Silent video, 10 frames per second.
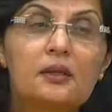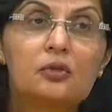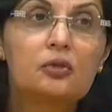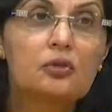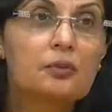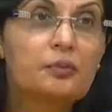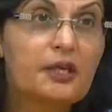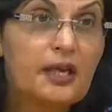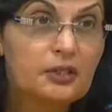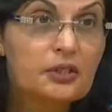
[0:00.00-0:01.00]
social
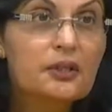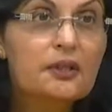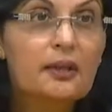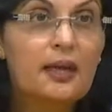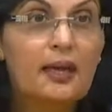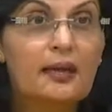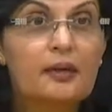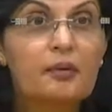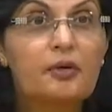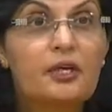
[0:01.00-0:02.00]
protection
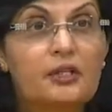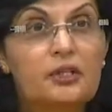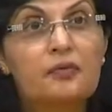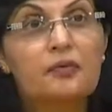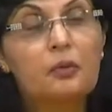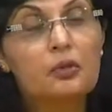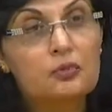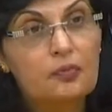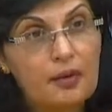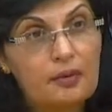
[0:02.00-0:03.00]
and protection of the
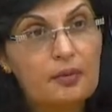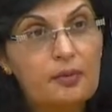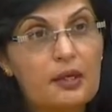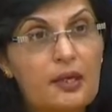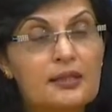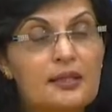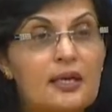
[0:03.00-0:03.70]
most vulnerable as,